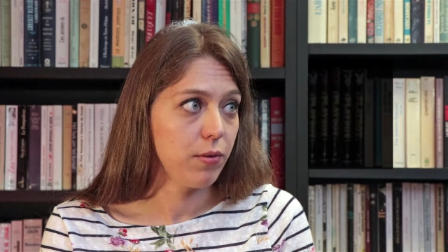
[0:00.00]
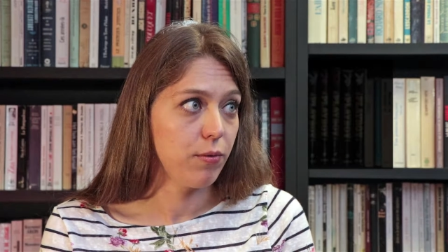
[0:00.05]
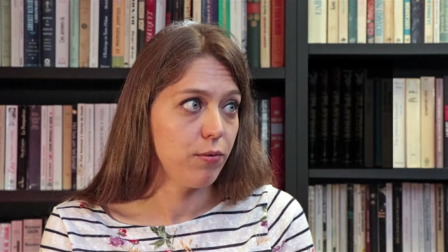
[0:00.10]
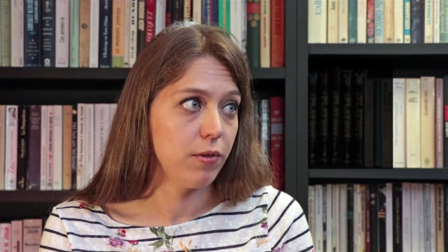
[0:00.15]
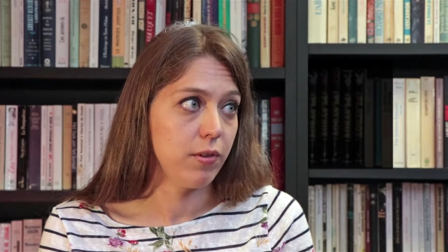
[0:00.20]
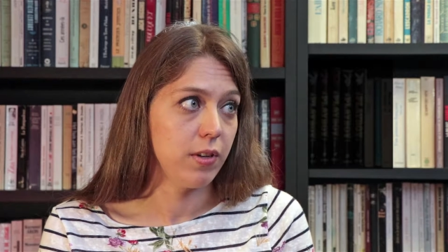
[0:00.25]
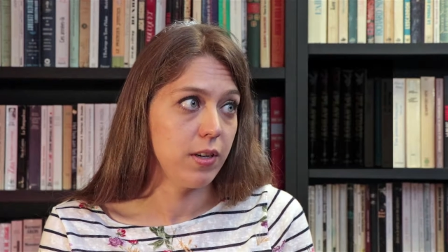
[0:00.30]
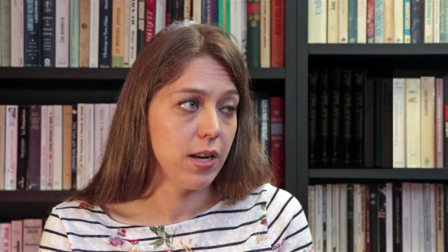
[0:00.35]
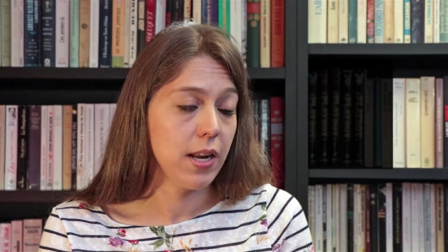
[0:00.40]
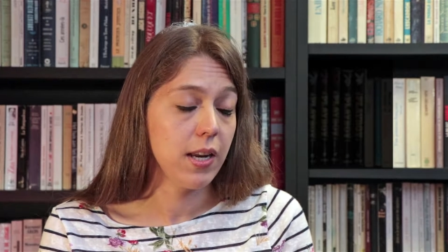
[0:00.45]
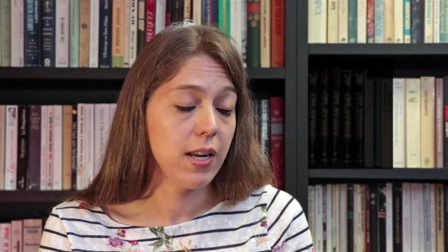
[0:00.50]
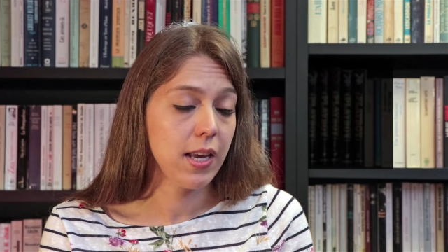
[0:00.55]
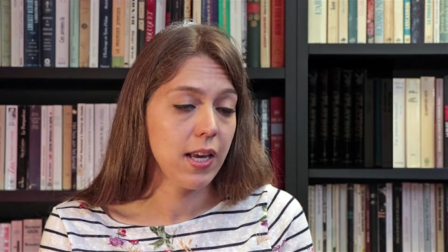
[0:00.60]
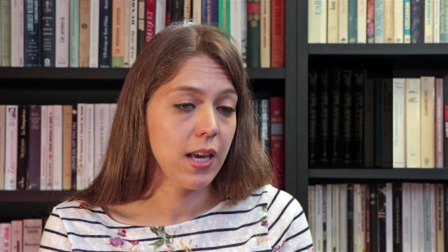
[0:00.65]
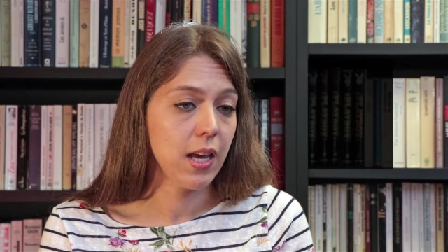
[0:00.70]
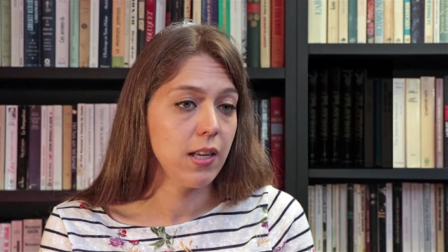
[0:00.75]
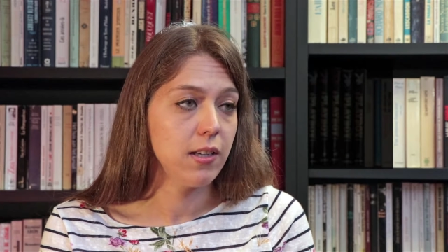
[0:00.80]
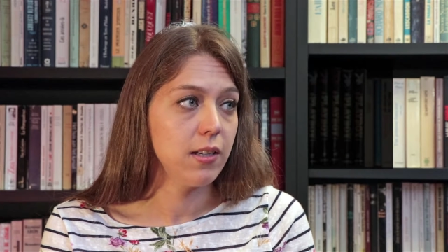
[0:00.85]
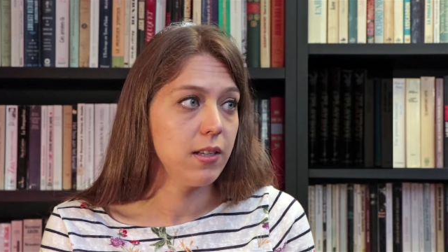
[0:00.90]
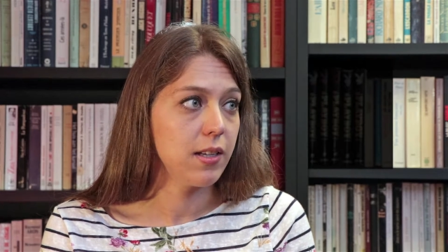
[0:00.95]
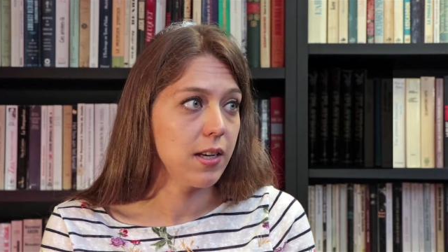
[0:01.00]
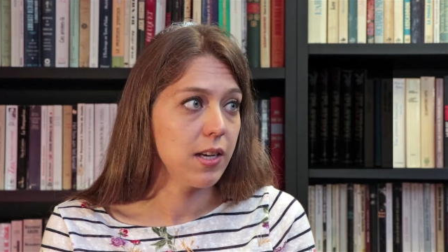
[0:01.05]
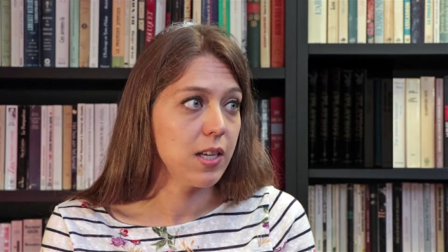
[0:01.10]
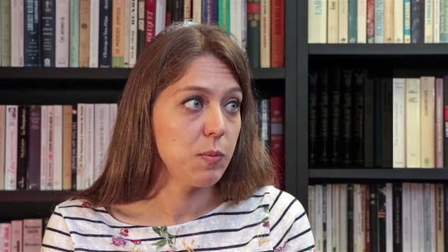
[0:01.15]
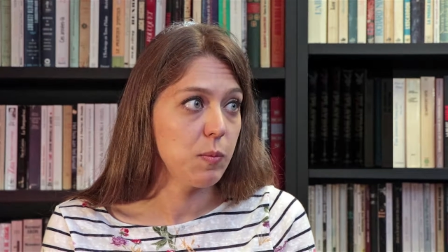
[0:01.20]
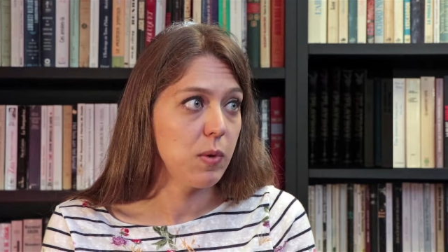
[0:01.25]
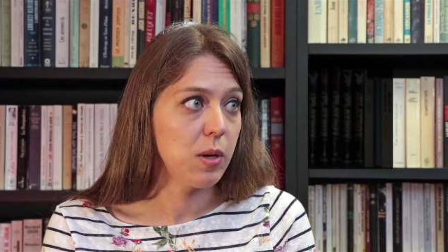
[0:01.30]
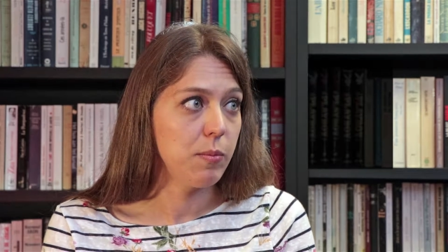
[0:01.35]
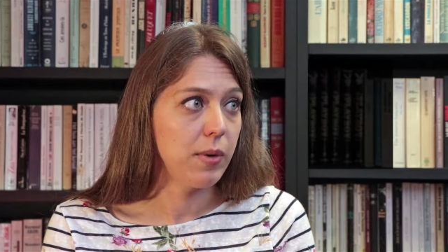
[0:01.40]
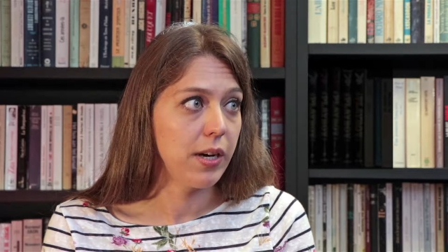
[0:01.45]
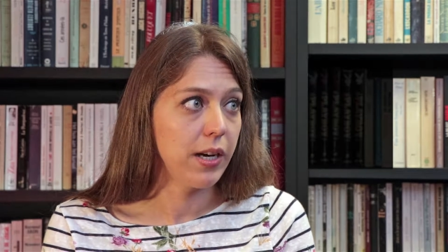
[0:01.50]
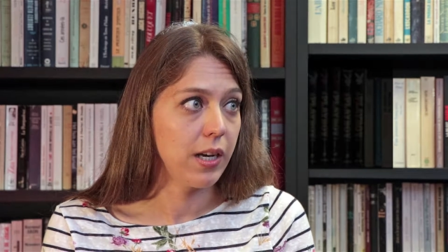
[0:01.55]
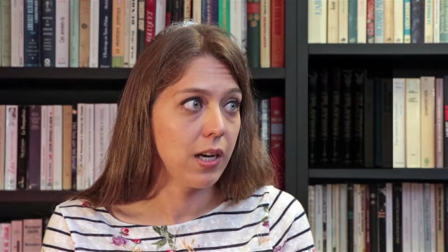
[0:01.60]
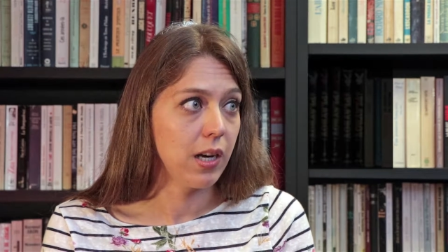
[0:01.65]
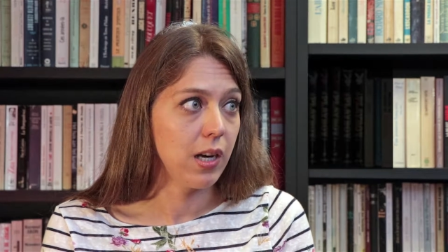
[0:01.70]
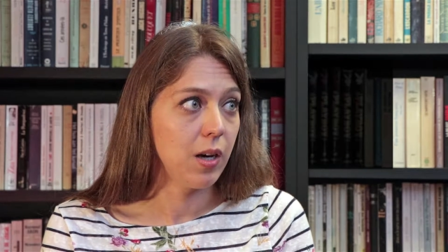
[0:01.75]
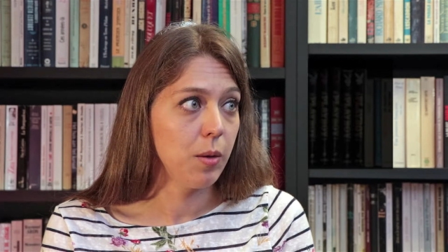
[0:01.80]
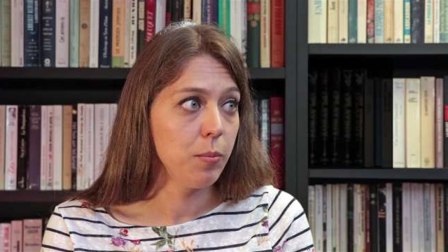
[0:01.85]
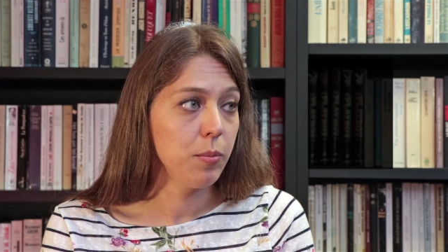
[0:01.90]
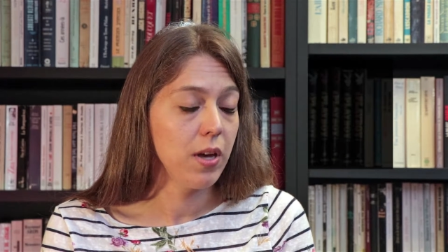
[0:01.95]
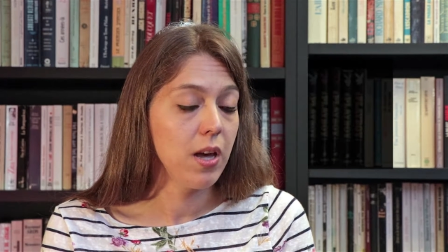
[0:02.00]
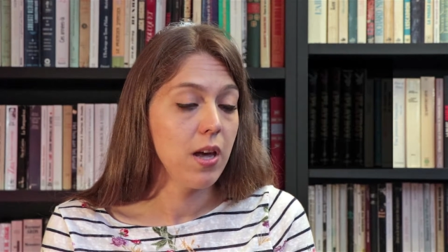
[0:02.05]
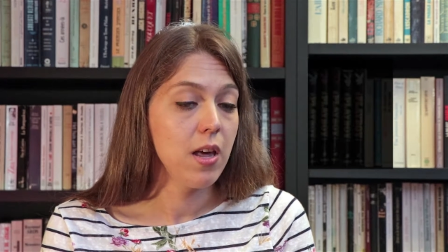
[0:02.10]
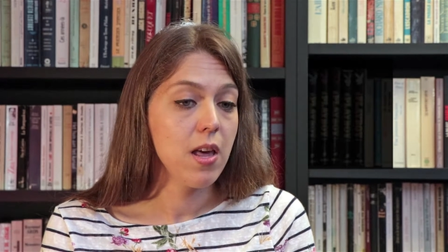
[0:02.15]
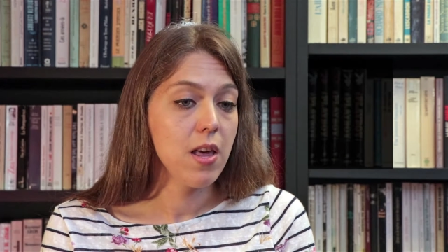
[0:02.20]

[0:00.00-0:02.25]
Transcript: through the dedicated Kiss My Bike app,